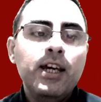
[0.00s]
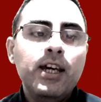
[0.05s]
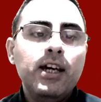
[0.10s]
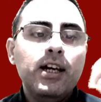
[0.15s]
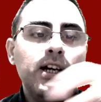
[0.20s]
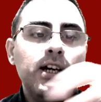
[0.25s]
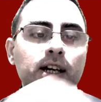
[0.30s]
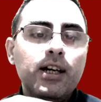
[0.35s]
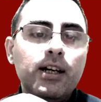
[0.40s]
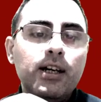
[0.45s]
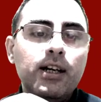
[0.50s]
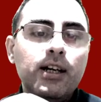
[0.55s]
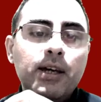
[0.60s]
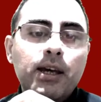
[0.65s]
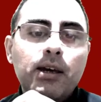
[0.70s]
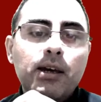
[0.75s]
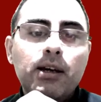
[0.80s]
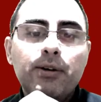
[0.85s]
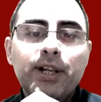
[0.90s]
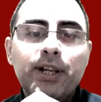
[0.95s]

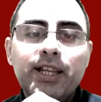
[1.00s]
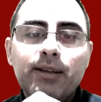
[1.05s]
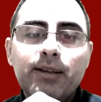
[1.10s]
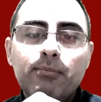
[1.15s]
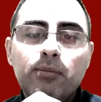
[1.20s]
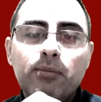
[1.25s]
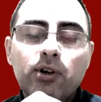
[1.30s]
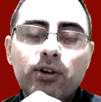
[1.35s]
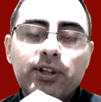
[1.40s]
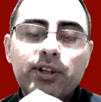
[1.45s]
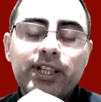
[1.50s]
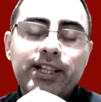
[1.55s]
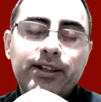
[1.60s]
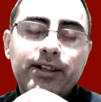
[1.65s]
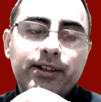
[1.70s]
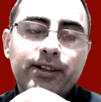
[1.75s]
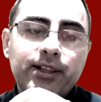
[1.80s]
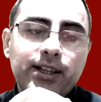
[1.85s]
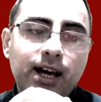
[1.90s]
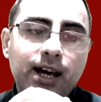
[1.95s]
more
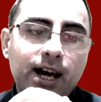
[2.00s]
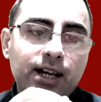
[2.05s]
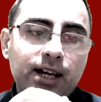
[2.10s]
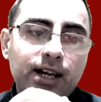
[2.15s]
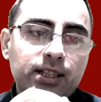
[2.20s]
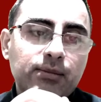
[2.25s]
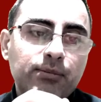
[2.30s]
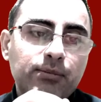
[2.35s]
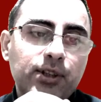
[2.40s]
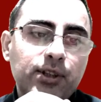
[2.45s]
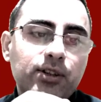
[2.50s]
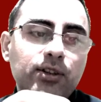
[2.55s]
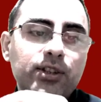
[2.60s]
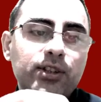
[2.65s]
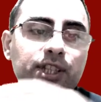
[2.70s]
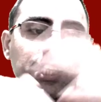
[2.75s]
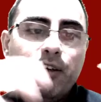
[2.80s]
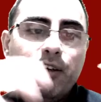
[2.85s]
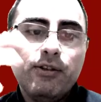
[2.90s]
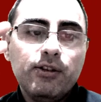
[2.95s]
relaxed because
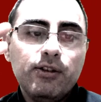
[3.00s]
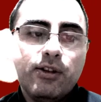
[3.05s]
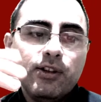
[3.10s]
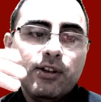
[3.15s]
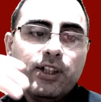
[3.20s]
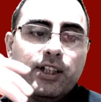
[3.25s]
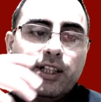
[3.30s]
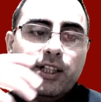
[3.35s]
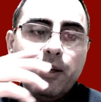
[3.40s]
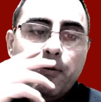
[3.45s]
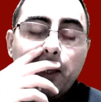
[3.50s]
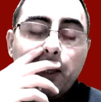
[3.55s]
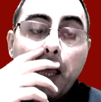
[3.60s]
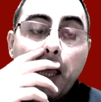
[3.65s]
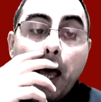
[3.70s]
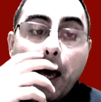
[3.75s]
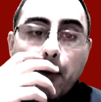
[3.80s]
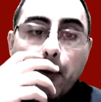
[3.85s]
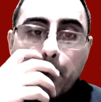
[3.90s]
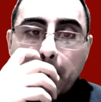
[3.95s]
serotonin level
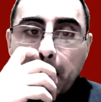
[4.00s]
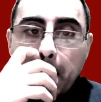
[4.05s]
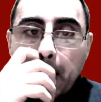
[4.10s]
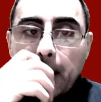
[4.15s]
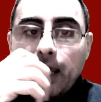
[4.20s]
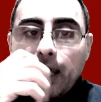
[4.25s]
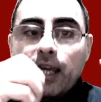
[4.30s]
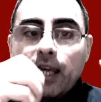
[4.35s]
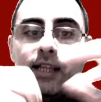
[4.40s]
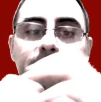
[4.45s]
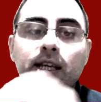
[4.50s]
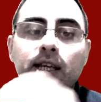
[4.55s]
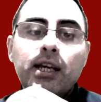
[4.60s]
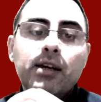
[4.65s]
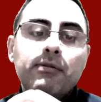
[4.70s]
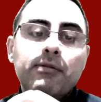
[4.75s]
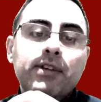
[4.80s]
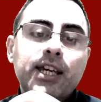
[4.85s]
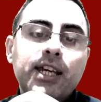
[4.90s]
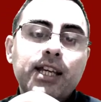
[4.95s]
up, and
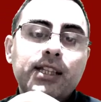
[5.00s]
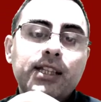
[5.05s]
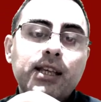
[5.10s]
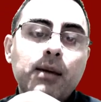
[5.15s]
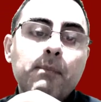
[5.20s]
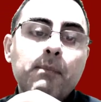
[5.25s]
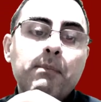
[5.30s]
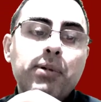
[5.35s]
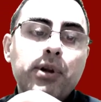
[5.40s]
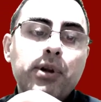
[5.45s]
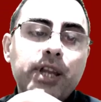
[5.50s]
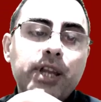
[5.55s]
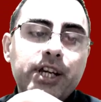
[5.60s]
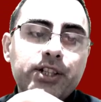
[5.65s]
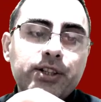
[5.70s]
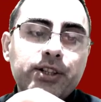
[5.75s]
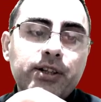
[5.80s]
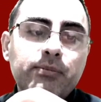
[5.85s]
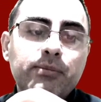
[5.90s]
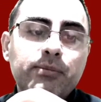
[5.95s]
we get
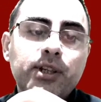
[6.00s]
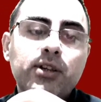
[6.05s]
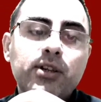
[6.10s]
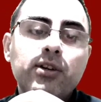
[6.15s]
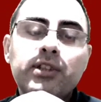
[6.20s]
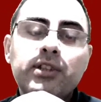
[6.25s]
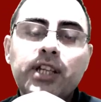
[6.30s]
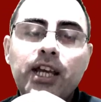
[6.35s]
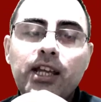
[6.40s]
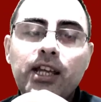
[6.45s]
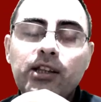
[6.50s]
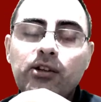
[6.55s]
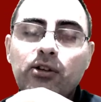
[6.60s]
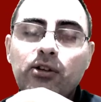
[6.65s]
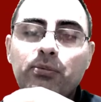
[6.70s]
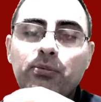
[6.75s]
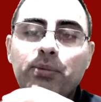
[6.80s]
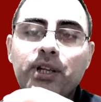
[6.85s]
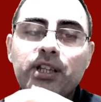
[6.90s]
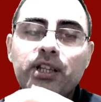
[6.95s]
pleasure because
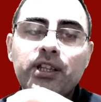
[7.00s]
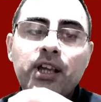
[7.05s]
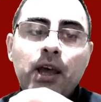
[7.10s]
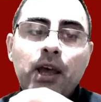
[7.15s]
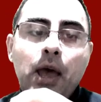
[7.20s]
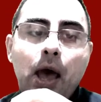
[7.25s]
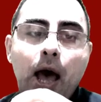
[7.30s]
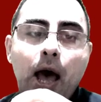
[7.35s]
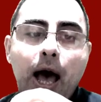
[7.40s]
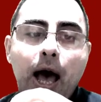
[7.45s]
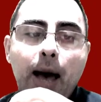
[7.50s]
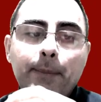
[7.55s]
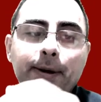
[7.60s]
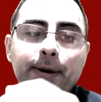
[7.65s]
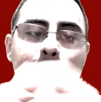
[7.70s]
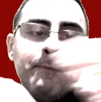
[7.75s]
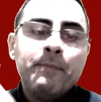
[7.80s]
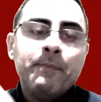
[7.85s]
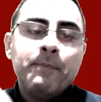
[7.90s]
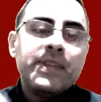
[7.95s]
endorphins
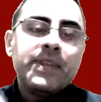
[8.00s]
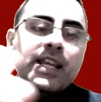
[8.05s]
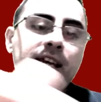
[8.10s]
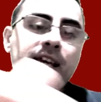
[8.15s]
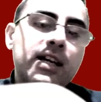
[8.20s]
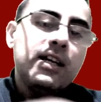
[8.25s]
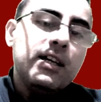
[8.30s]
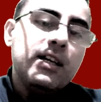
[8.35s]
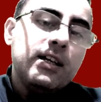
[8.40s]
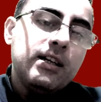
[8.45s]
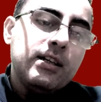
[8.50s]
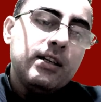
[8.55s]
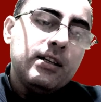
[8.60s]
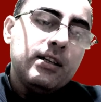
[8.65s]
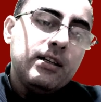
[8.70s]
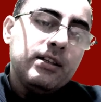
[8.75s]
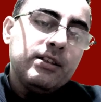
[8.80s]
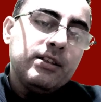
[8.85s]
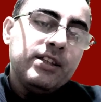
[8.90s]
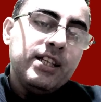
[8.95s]
up.
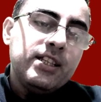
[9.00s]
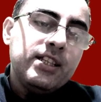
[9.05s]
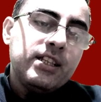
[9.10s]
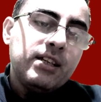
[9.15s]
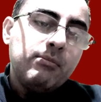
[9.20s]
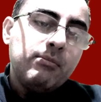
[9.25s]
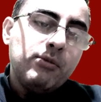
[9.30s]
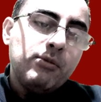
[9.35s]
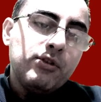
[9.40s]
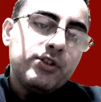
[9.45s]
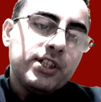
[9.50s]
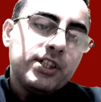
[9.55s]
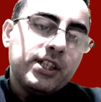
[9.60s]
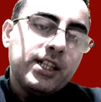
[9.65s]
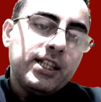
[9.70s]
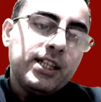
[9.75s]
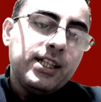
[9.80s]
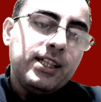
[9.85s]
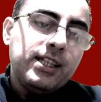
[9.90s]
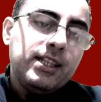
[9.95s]
That's
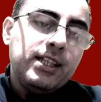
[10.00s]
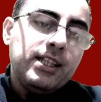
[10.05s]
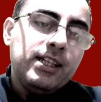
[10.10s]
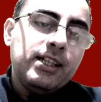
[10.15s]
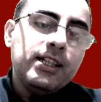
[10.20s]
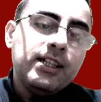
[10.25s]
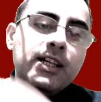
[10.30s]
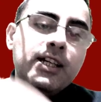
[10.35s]
emotional eating.